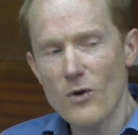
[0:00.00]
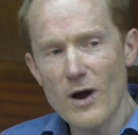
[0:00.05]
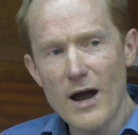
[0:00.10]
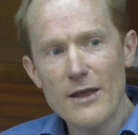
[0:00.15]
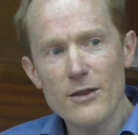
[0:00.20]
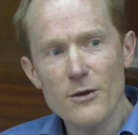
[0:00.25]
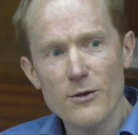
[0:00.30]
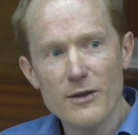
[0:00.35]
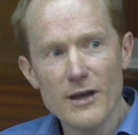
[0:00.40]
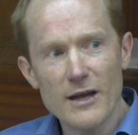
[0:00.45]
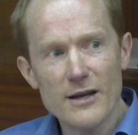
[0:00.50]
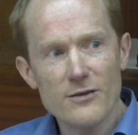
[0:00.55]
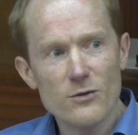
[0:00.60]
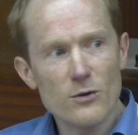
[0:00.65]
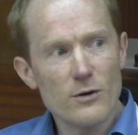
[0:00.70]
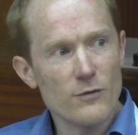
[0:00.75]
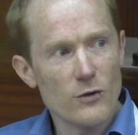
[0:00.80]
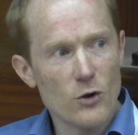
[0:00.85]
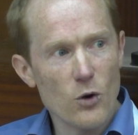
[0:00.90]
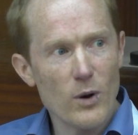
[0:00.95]
rather than
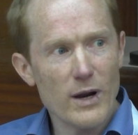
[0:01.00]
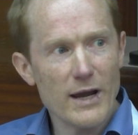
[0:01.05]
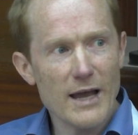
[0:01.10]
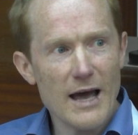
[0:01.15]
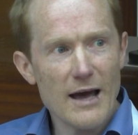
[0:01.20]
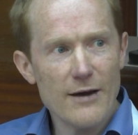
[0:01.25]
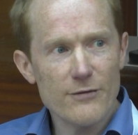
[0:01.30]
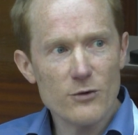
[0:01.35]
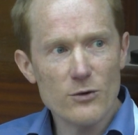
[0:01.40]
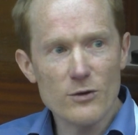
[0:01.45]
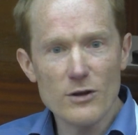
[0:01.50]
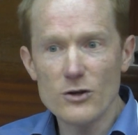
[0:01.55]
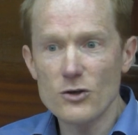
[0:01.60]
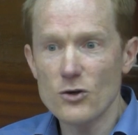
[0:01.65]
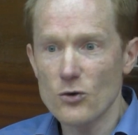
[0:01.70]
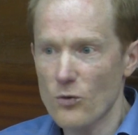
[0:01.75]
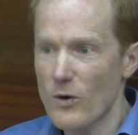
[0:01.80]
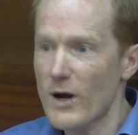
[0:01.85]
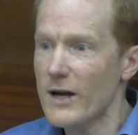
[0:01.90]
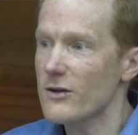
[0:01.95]
sort of going after the
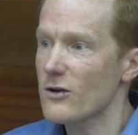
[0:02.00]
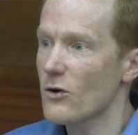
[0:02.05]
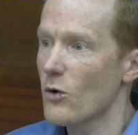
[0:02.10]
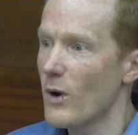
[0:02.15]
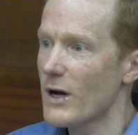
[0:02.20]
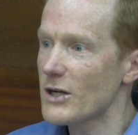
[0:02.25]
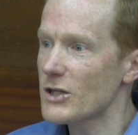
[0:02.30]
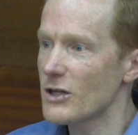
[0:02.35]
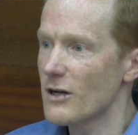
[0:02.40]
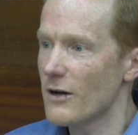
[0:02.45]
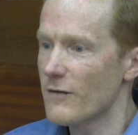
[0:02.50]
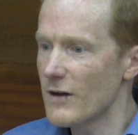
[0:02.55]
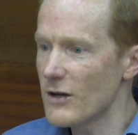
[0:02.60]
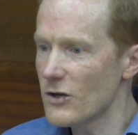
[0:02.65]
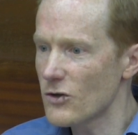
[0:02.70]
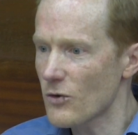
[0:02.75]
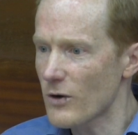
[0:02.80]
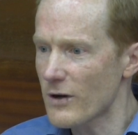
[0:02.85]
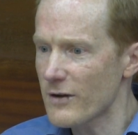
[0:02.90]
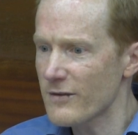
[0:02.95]
direct question of
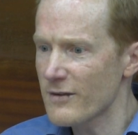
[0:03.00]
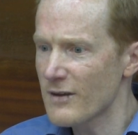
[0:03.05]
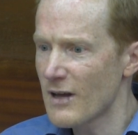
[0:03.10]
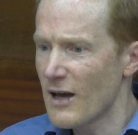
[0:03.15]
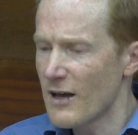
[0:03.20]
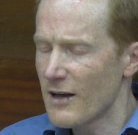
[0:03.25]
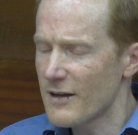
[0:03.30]
interest,